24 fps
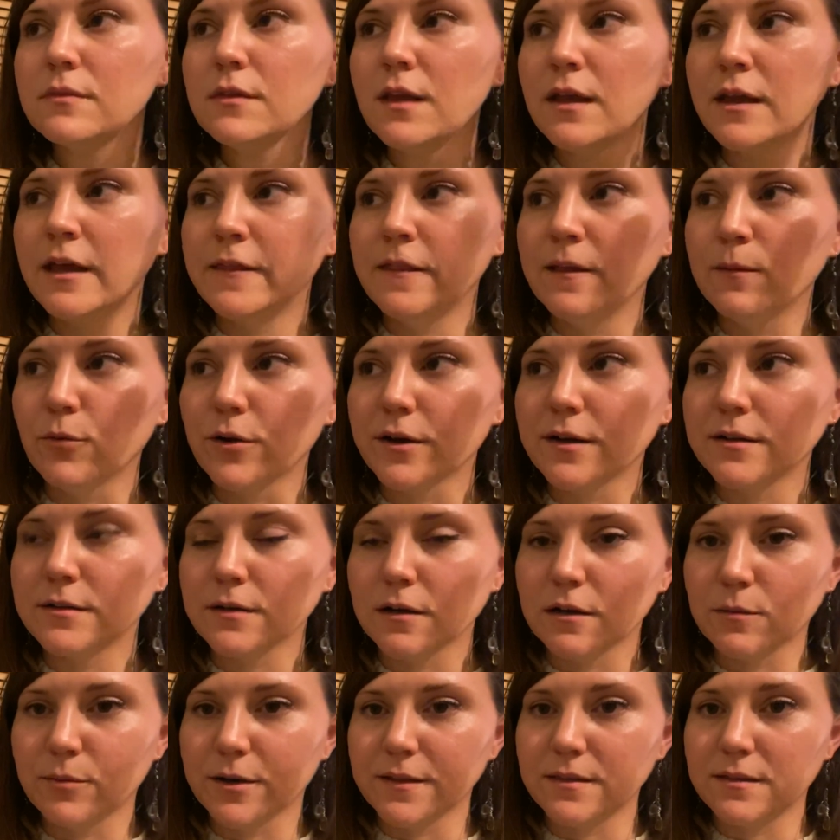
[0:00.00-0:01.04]
and then we're going to
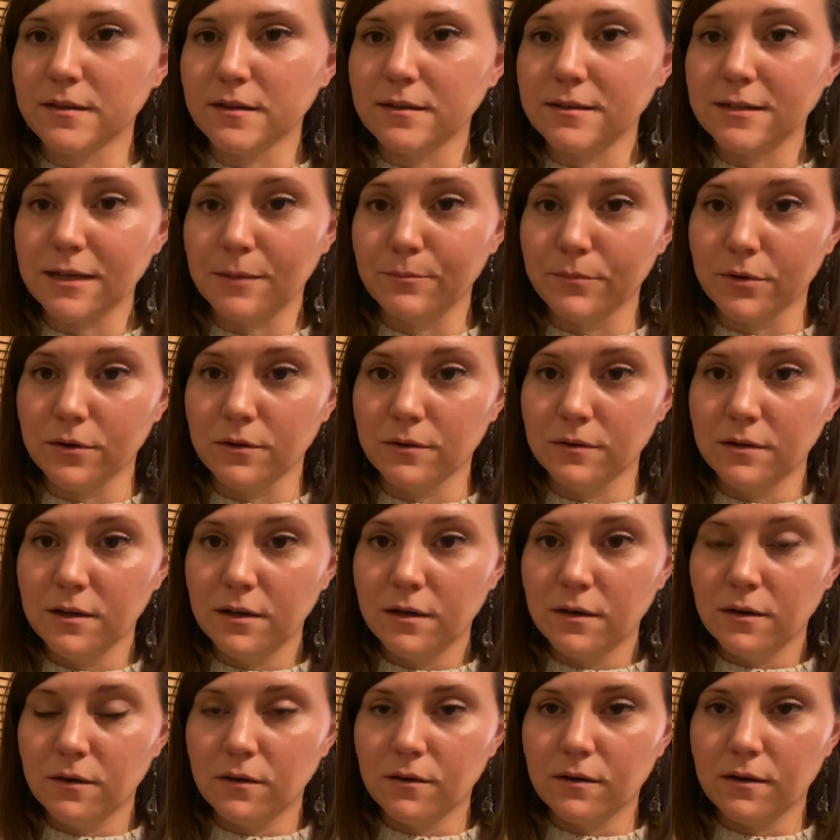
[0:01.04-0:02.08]
talk about the tempo,
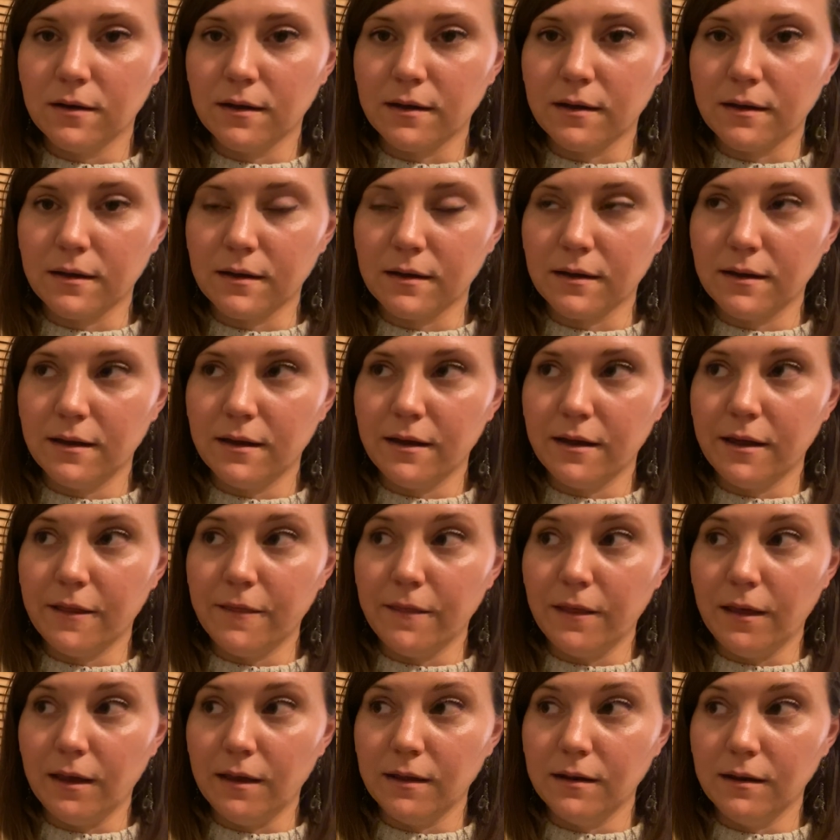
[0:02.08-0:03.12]
uh, and
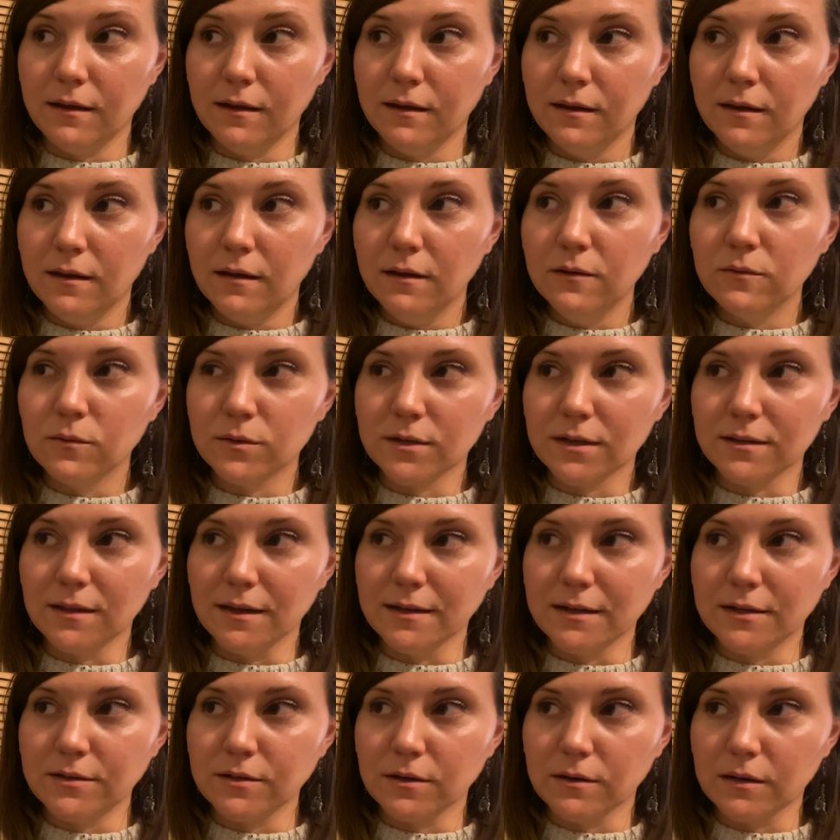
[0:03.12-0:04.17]
then what I'd
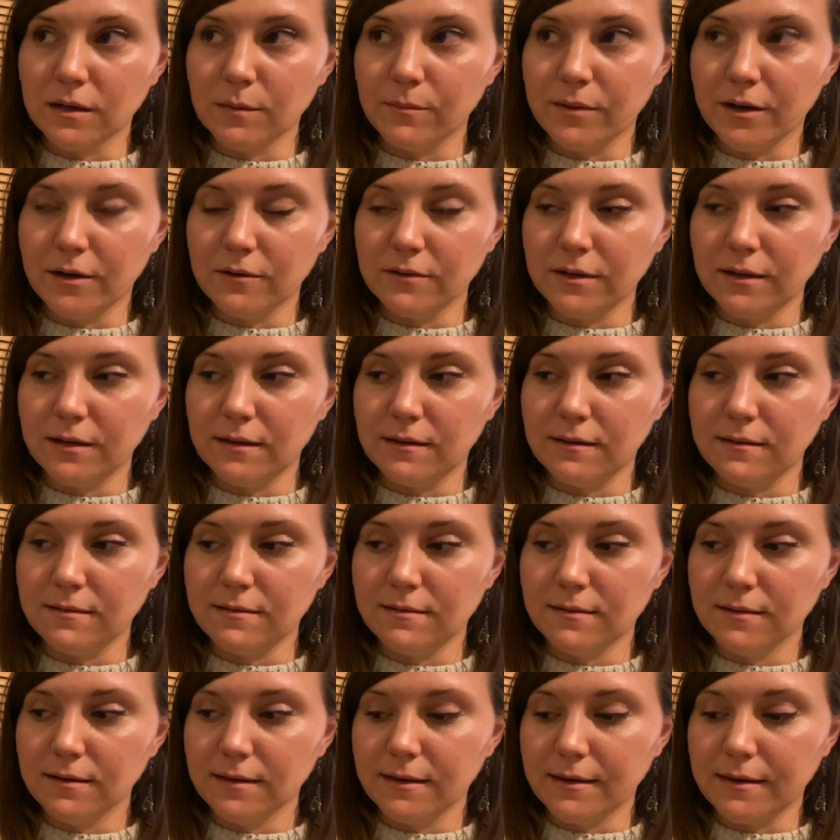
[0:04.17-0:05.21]
like to talk about
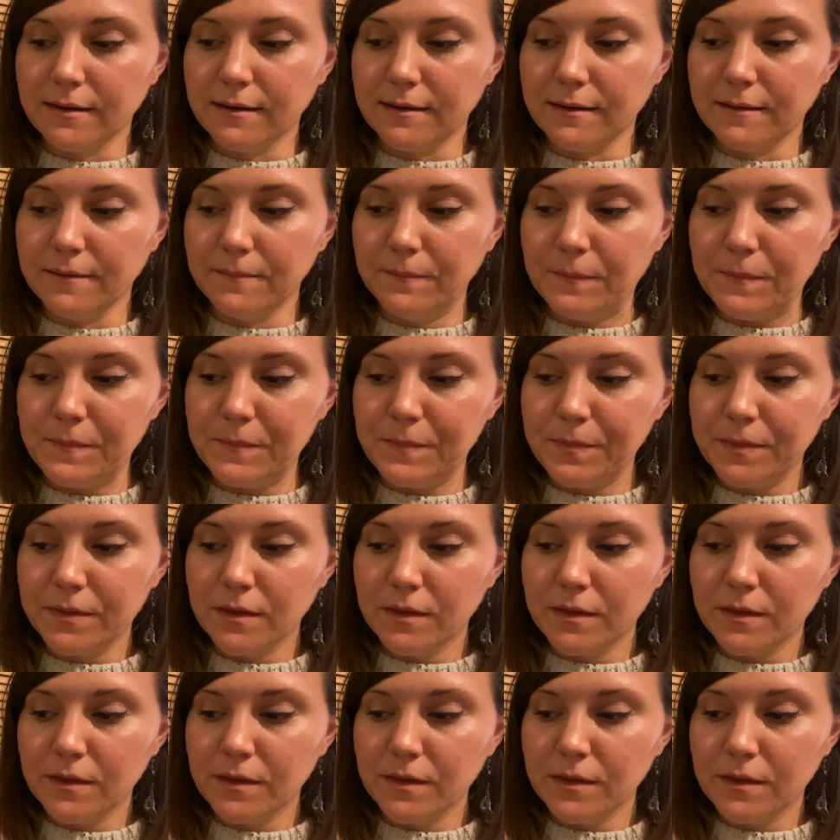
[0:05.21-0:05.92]
is um,